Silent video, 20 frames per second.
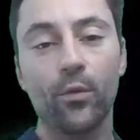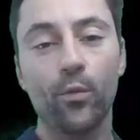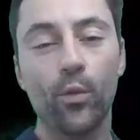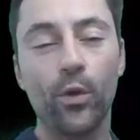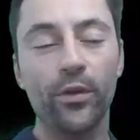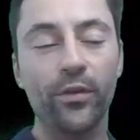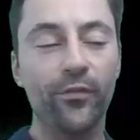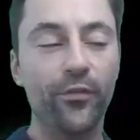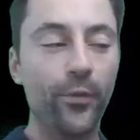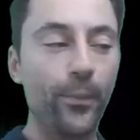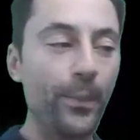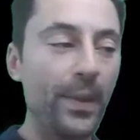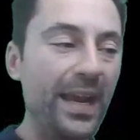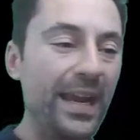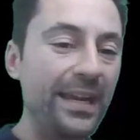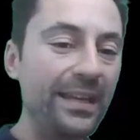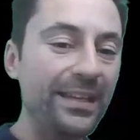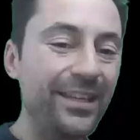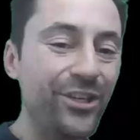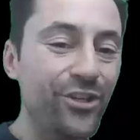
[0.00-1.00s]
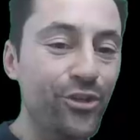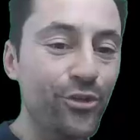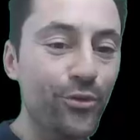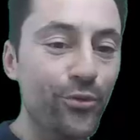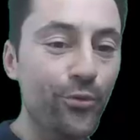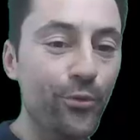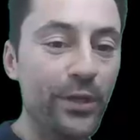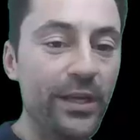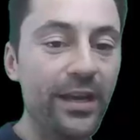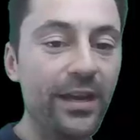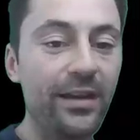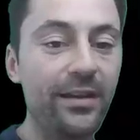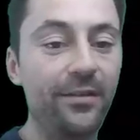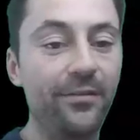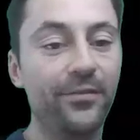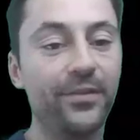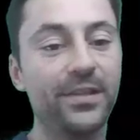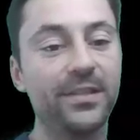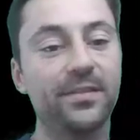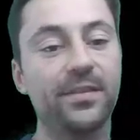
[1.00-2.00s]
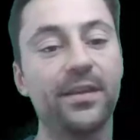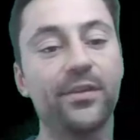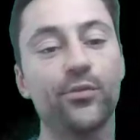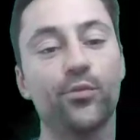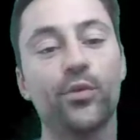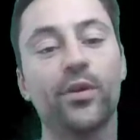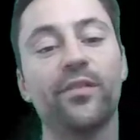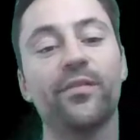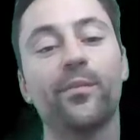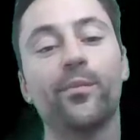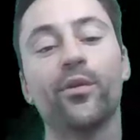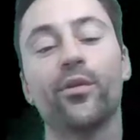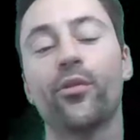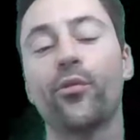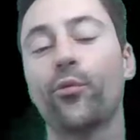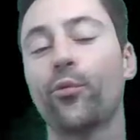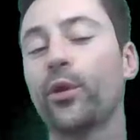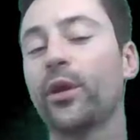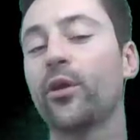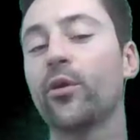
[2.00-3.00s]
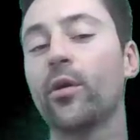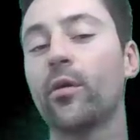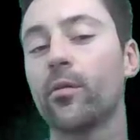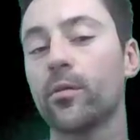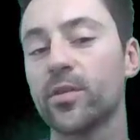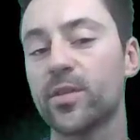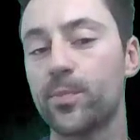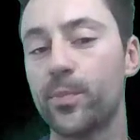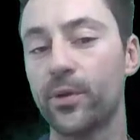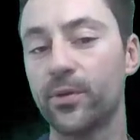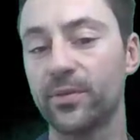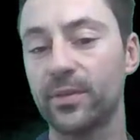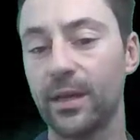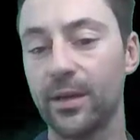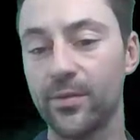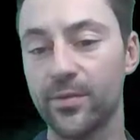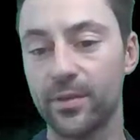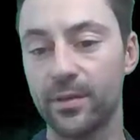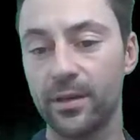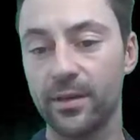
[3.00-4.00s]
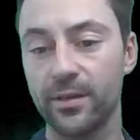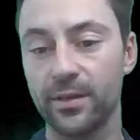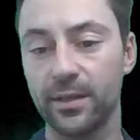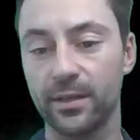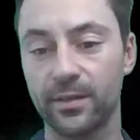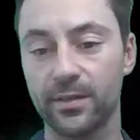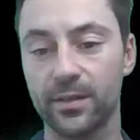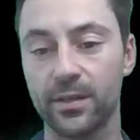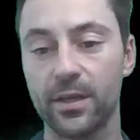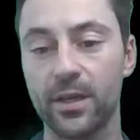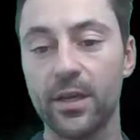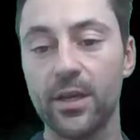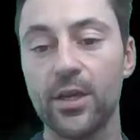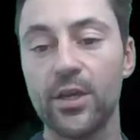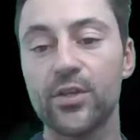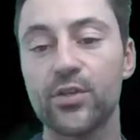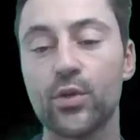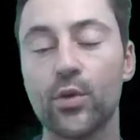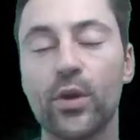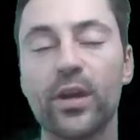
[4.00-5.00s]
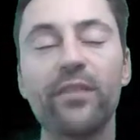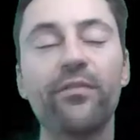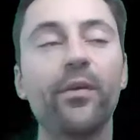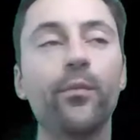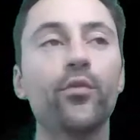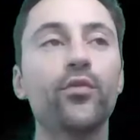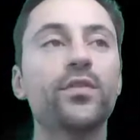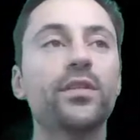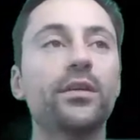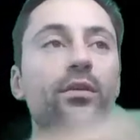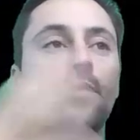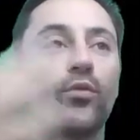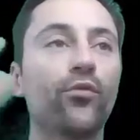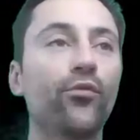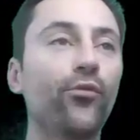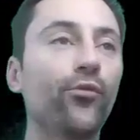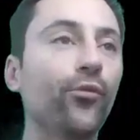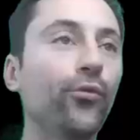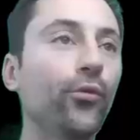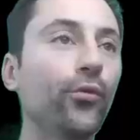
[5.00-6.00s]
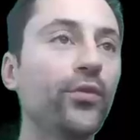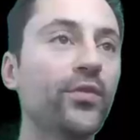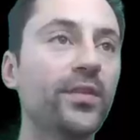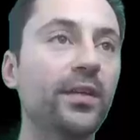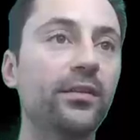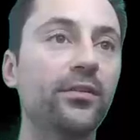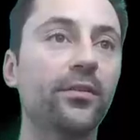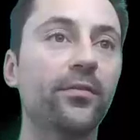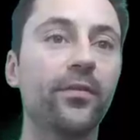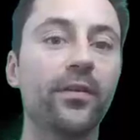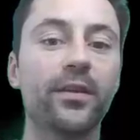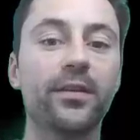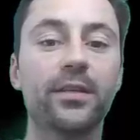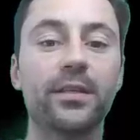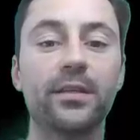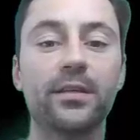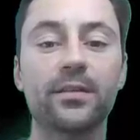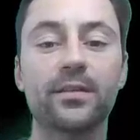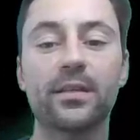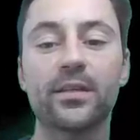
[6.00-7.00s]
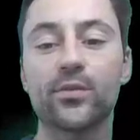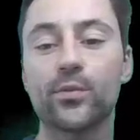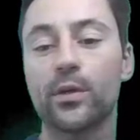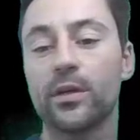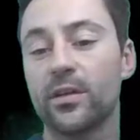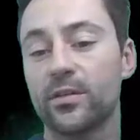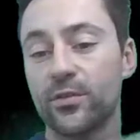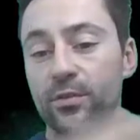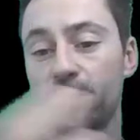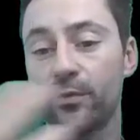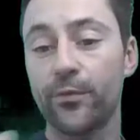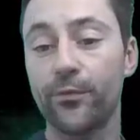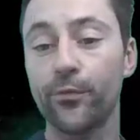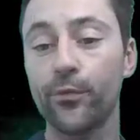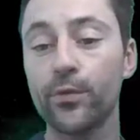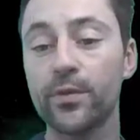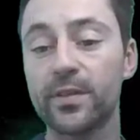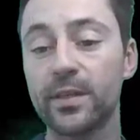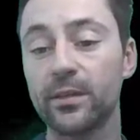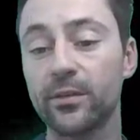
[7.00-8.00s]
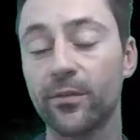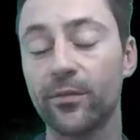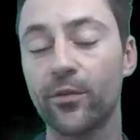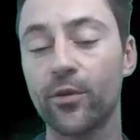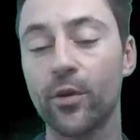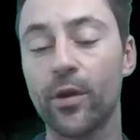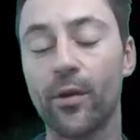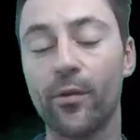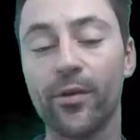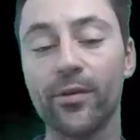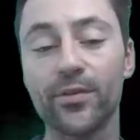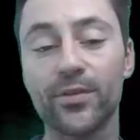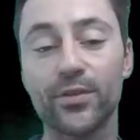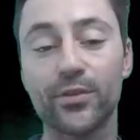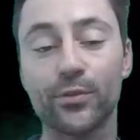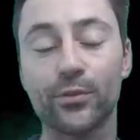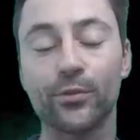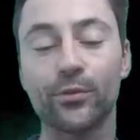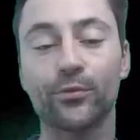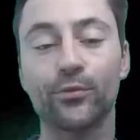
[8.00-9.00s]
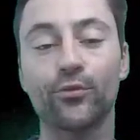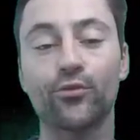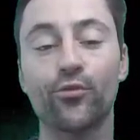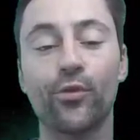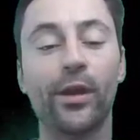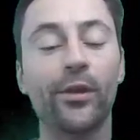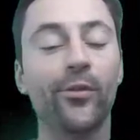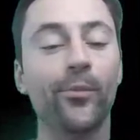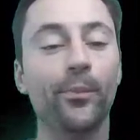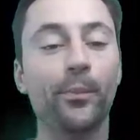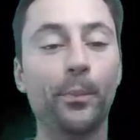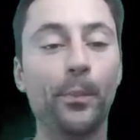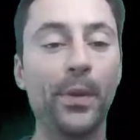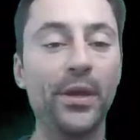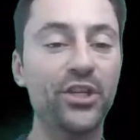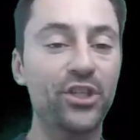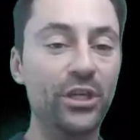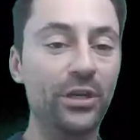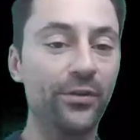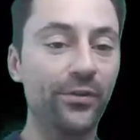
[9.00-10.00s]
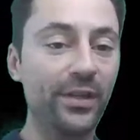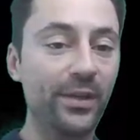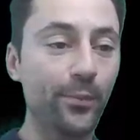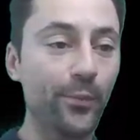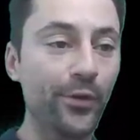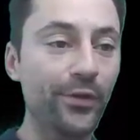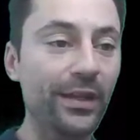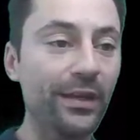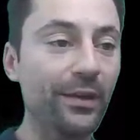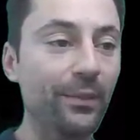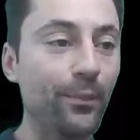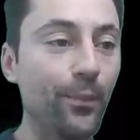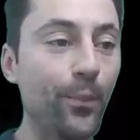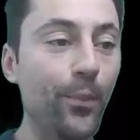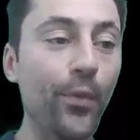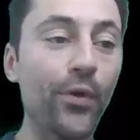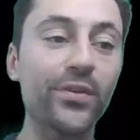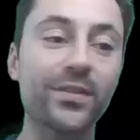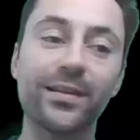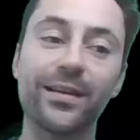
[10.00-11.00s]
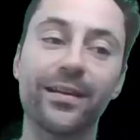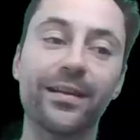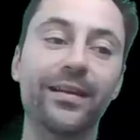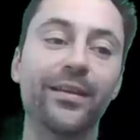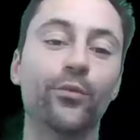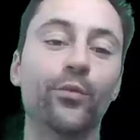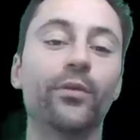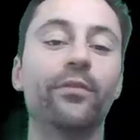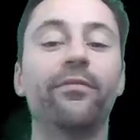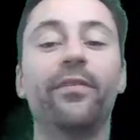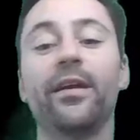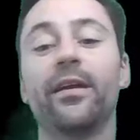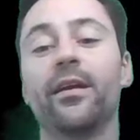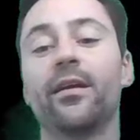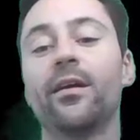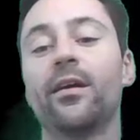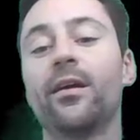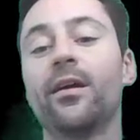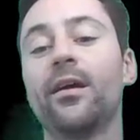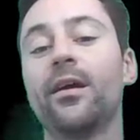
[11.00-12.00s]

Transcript: One of the main issues we have is that we have about 3 go-arounds per 1,000 landings. So if I'm using the full set of landings as well as the full set of go-arounds to train a machine learning model, most likely it will fail.